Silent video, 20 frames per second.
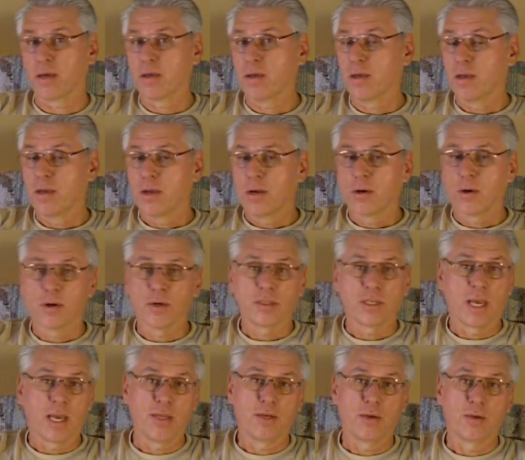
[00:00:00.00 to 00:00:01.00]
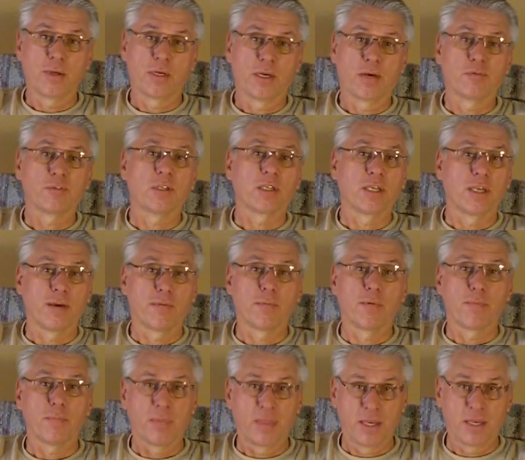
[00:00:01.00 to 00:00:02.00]
Of course, I knew enough to give
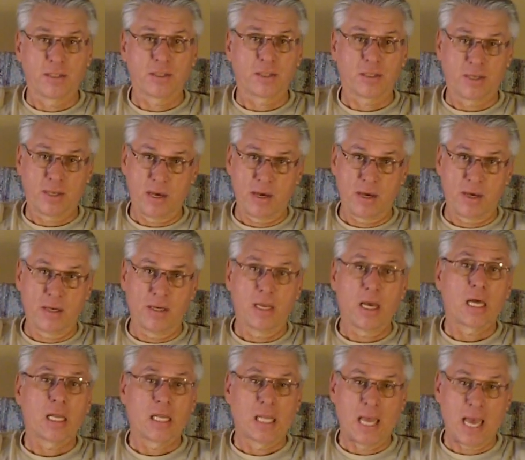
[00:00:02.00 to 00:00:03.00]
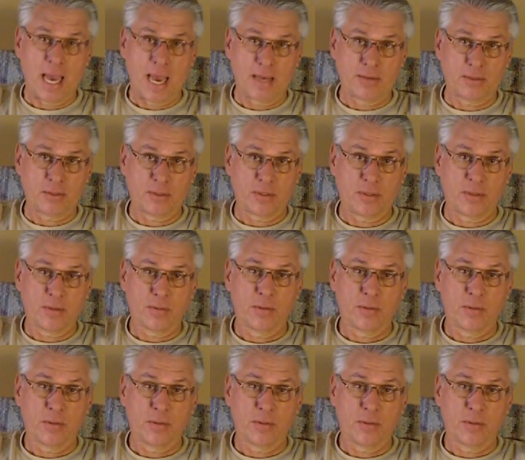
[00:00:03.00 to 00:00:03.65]
them this gun last.